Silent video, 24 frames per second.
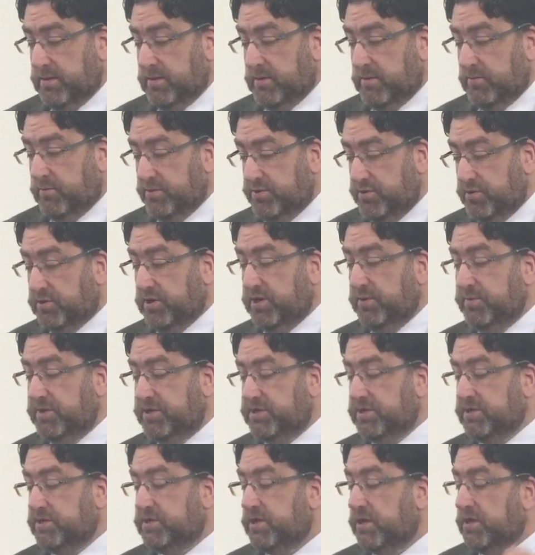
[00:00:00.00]
When you're
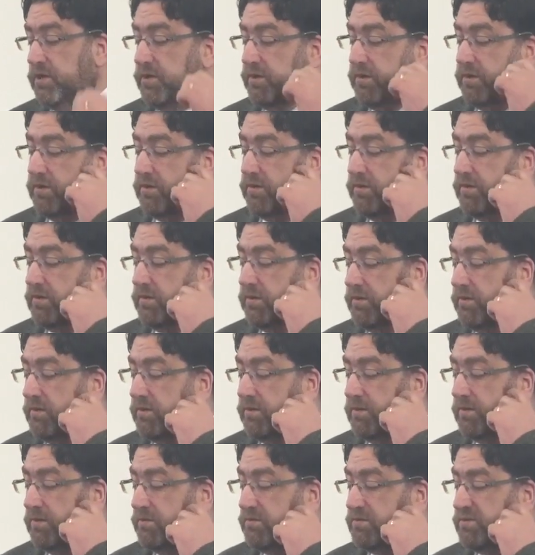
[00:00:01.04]
limited
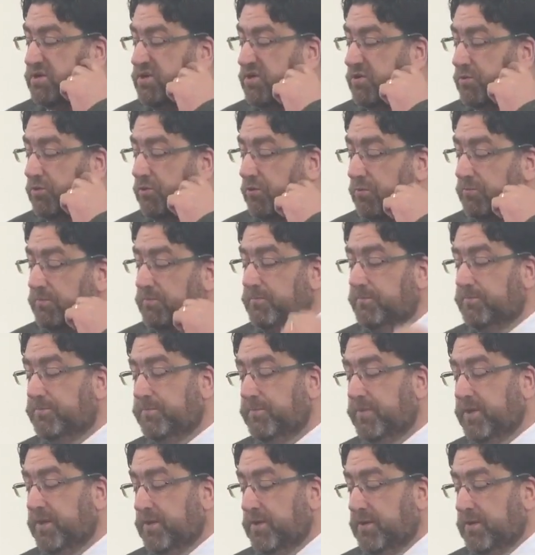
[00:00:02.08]
to your home
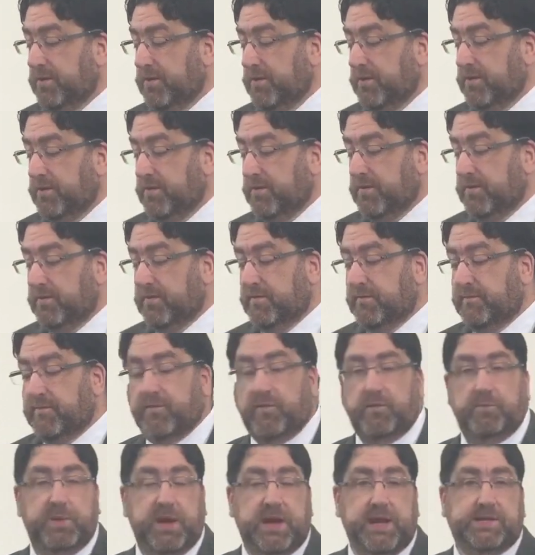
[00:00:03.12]

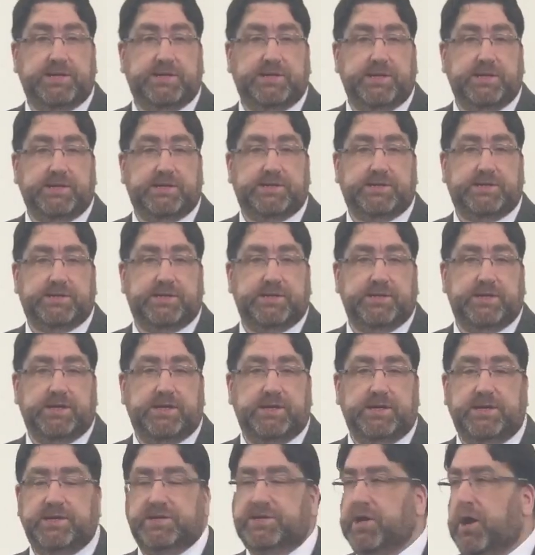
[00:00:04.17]
for basics,
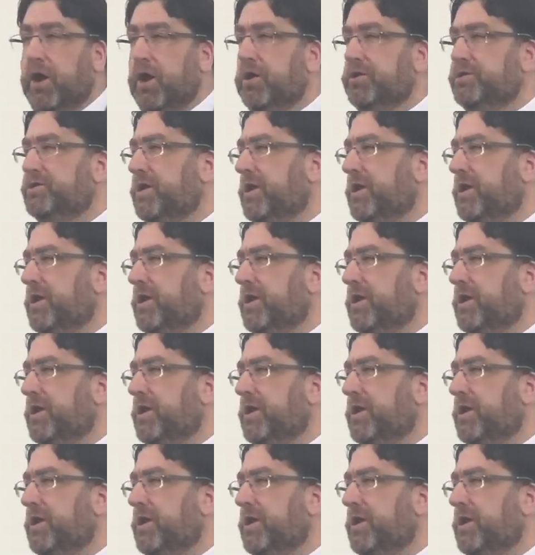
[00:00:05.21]
it's hard.